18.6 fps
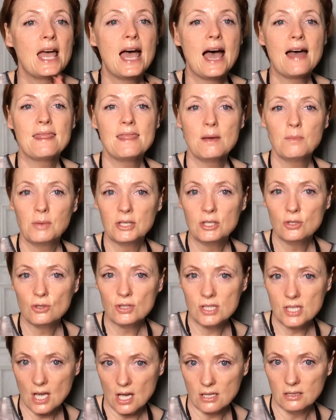And then when you're
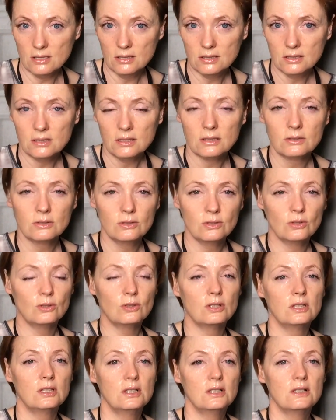done on
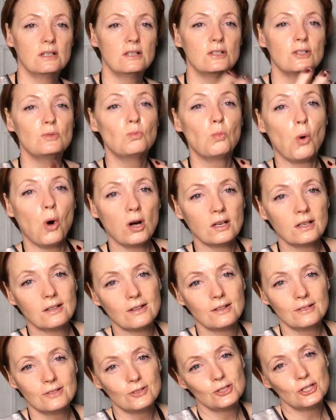your 1
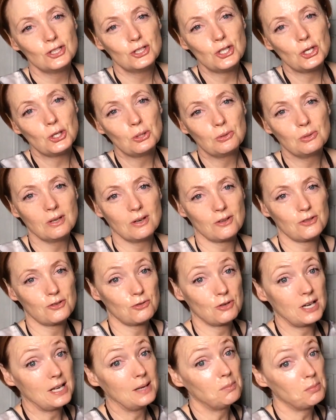to 2 or
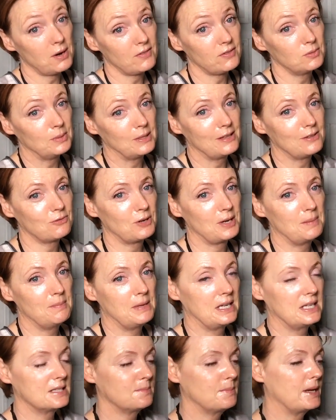3, preferably 3
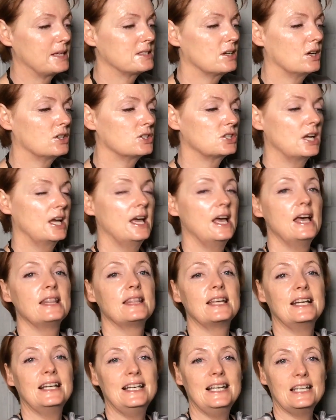minutes massage,
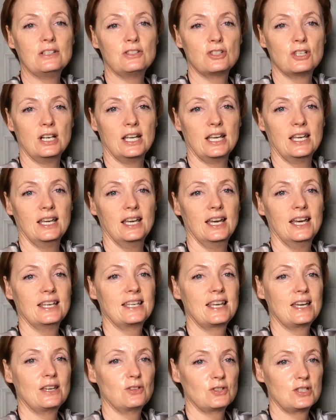then literally
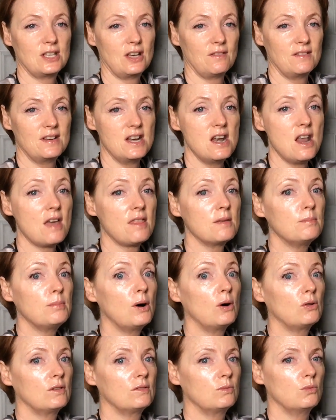get yourself another
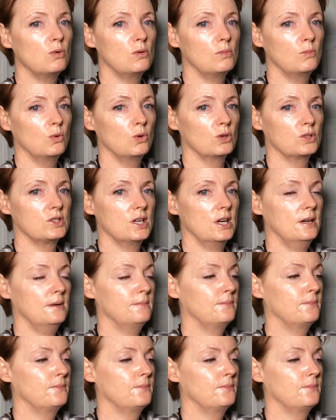bowl of warm water.